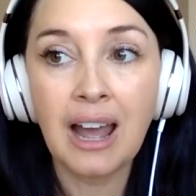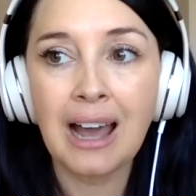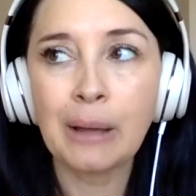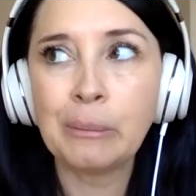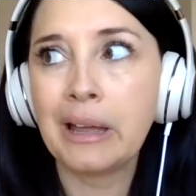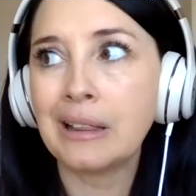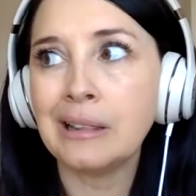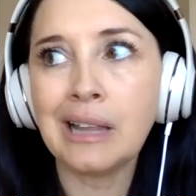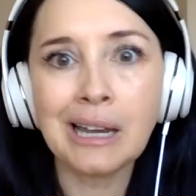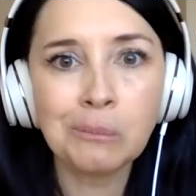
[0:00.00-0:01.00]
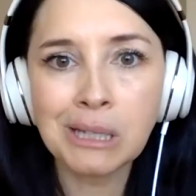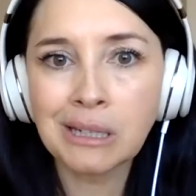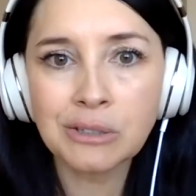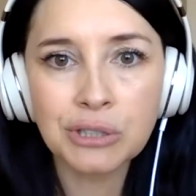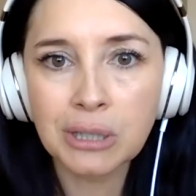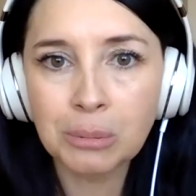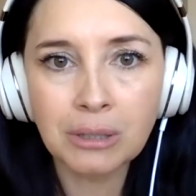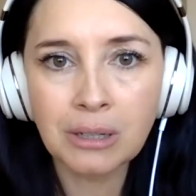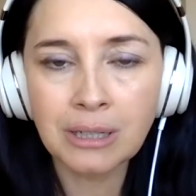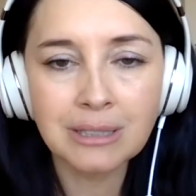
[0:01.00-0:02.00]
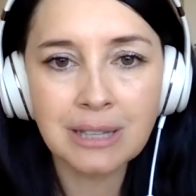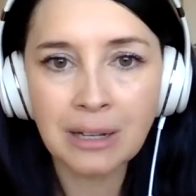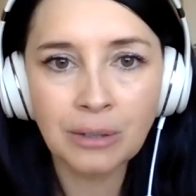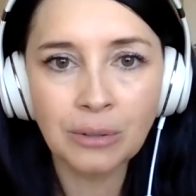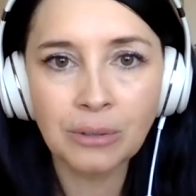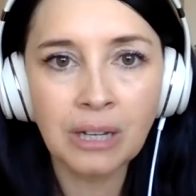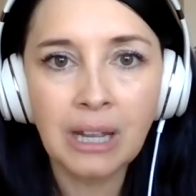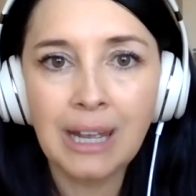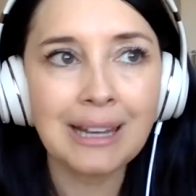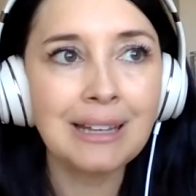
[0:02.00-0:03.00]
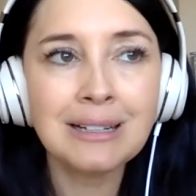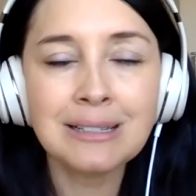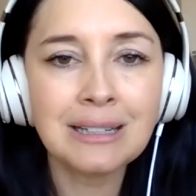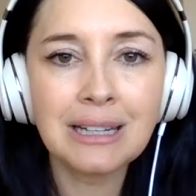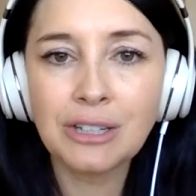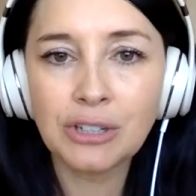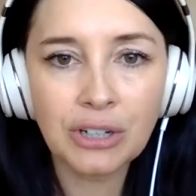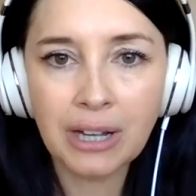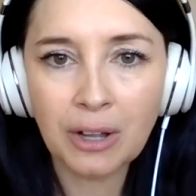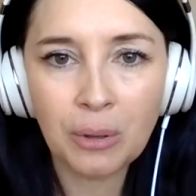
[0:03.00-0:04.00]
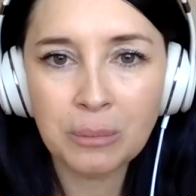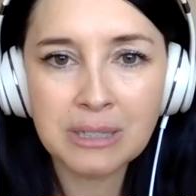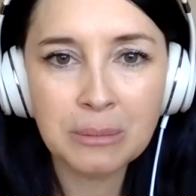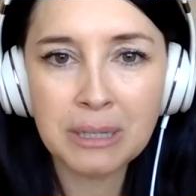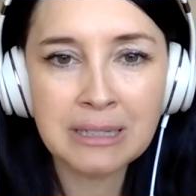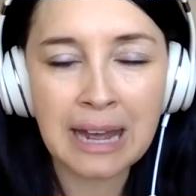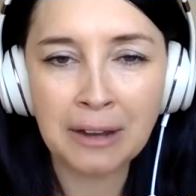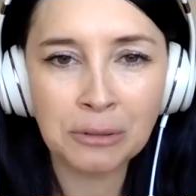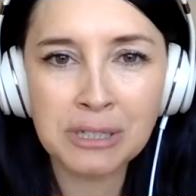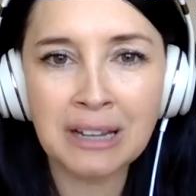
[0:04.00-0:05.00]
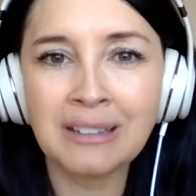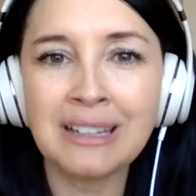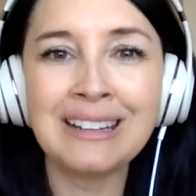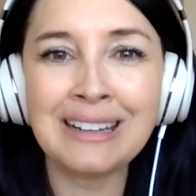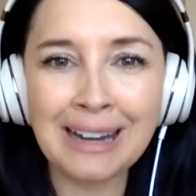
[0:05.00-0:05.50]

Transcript: I'm like, let him get in trouble on his own. He doesn't need your help to be tattletelling.